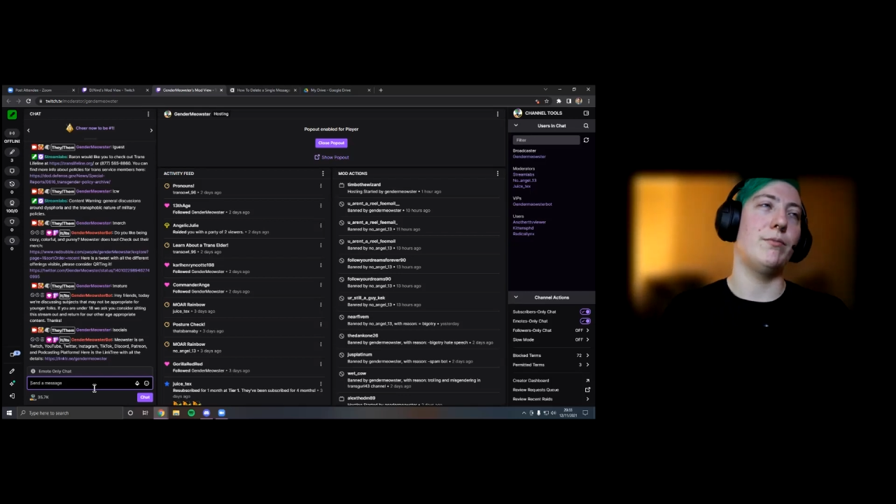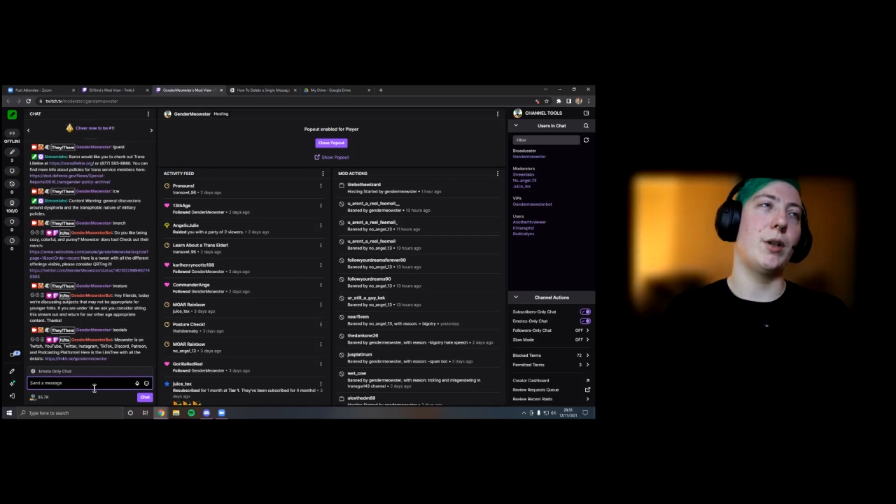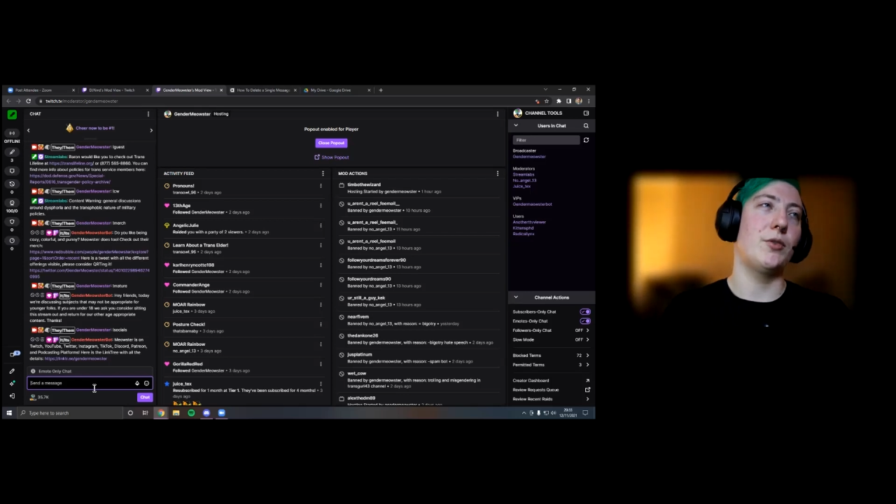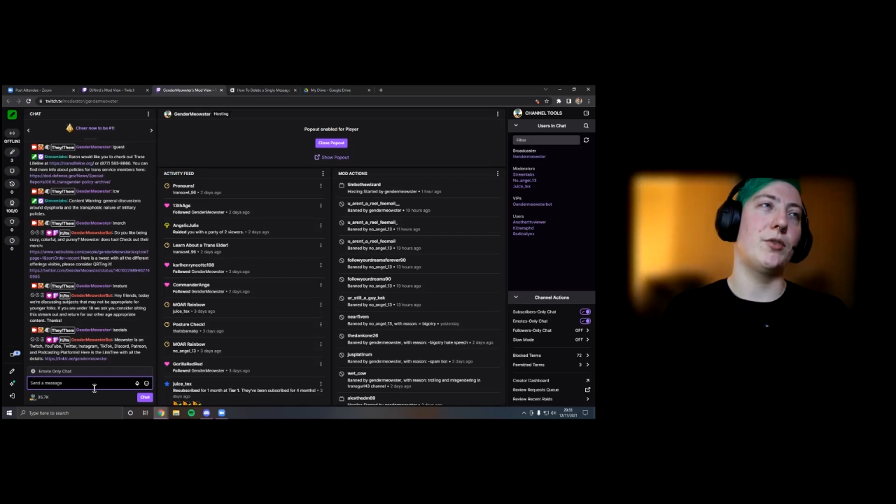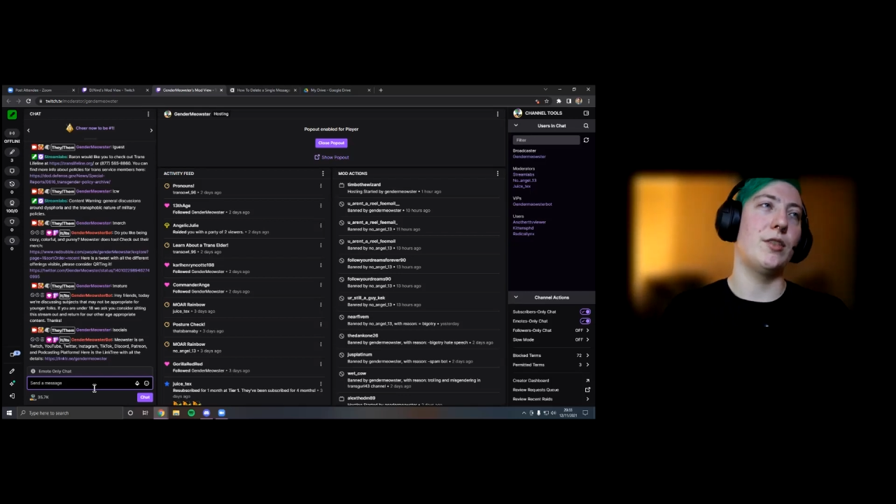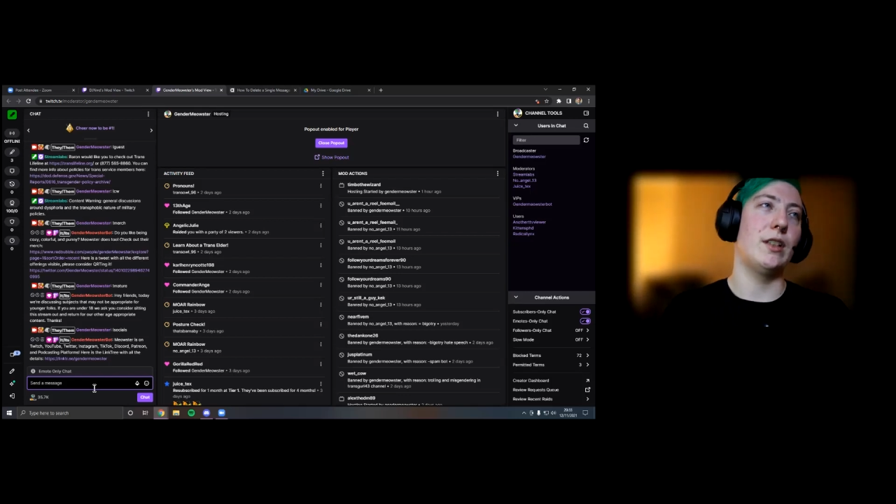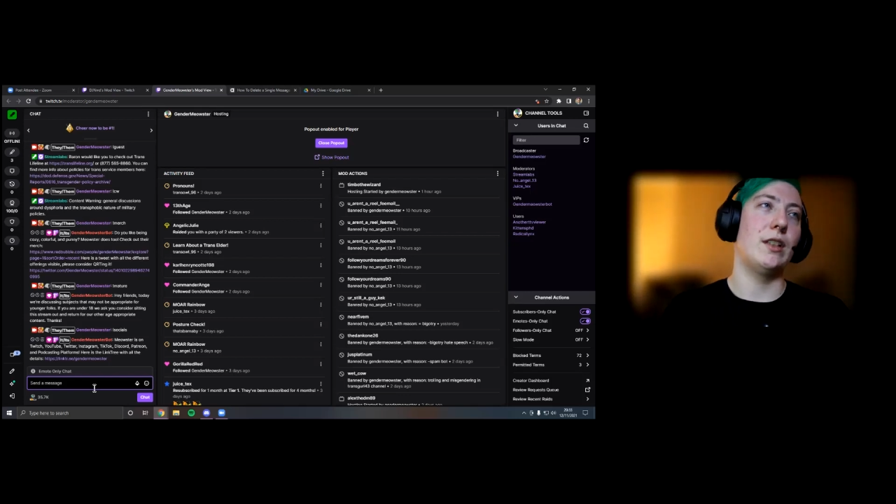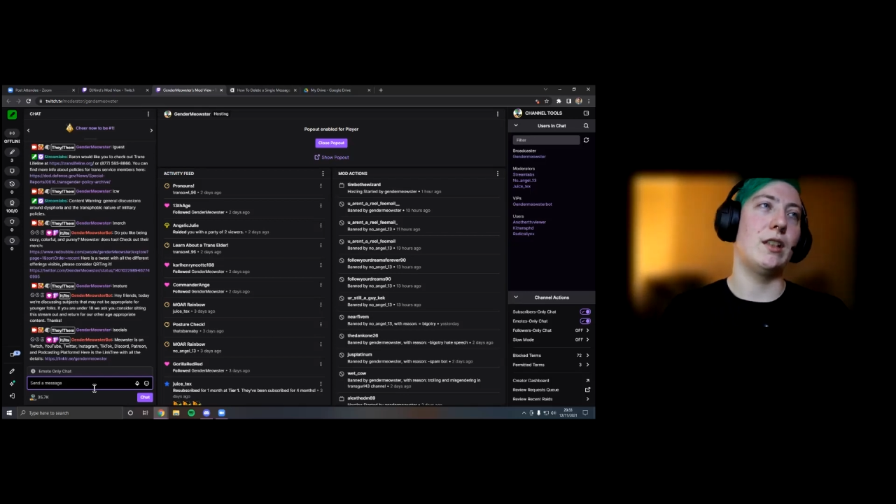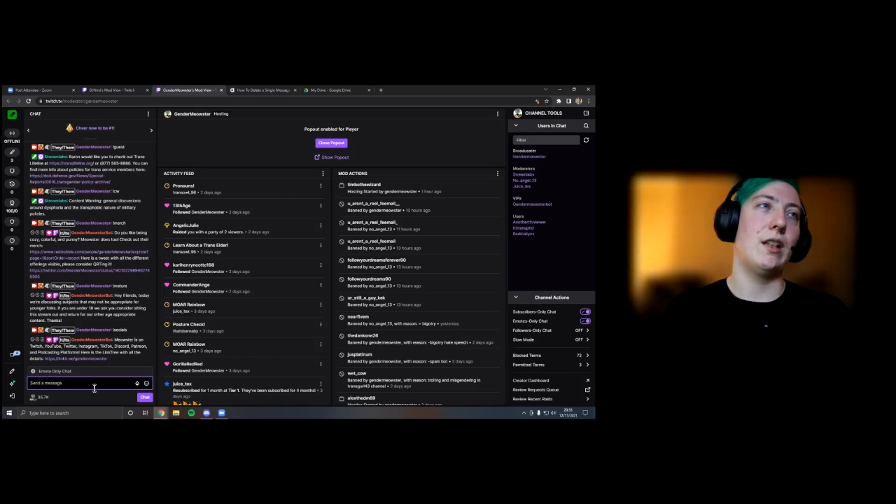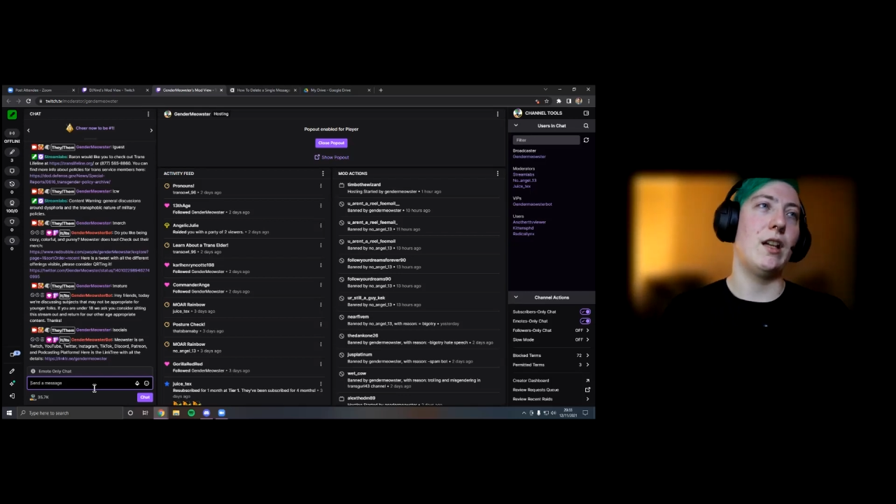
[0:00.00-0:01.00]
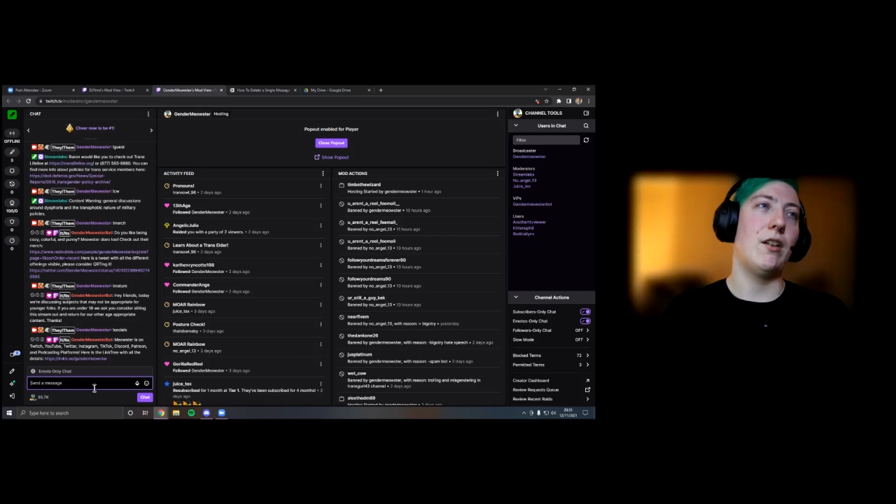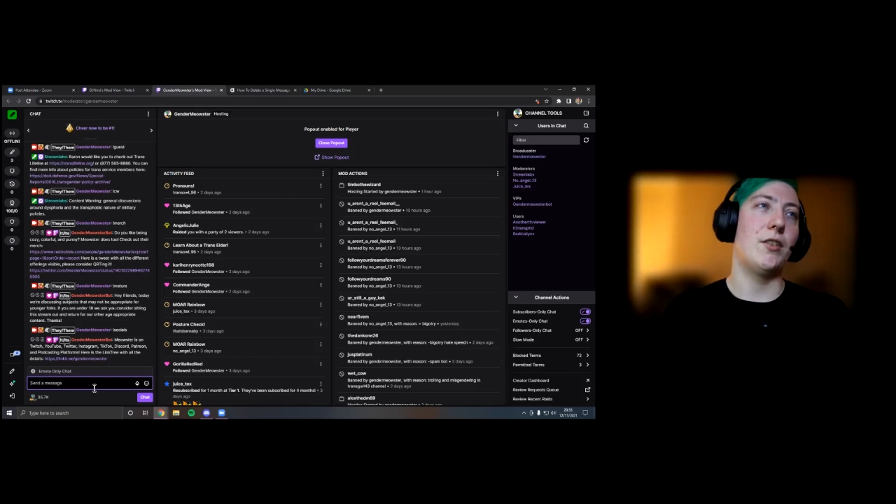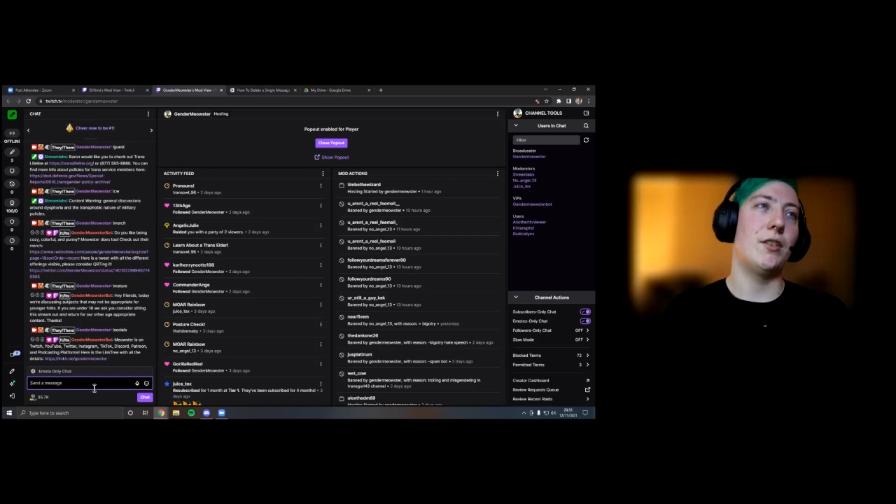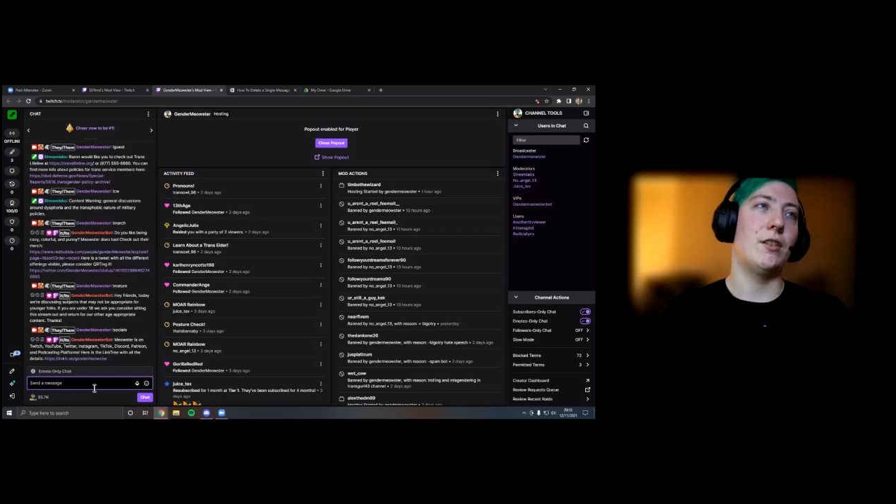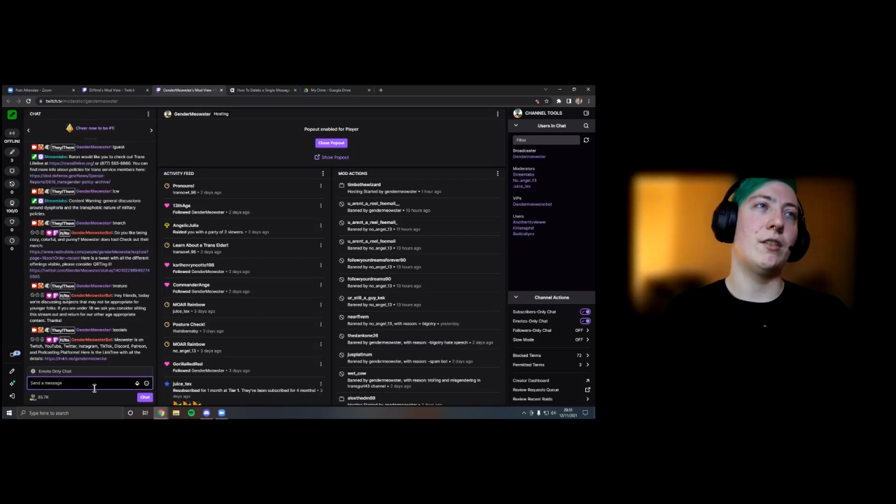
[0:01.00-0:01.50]
post a link in
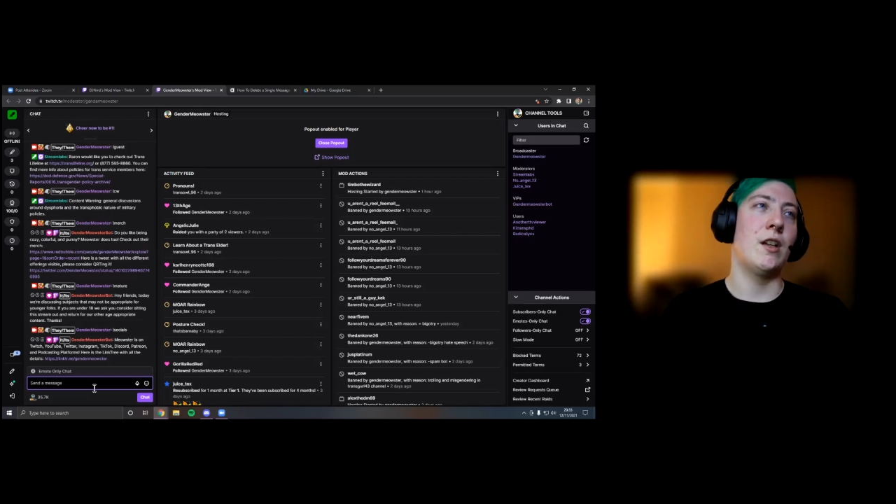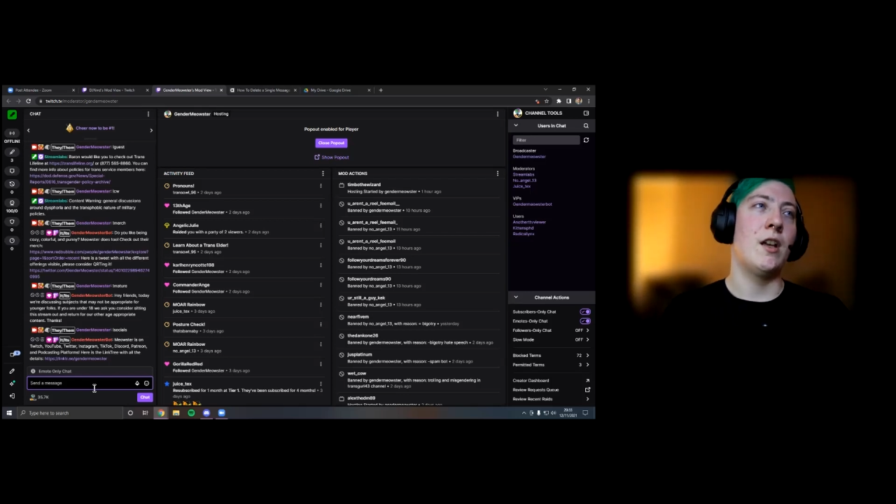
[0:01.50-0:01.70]
there, and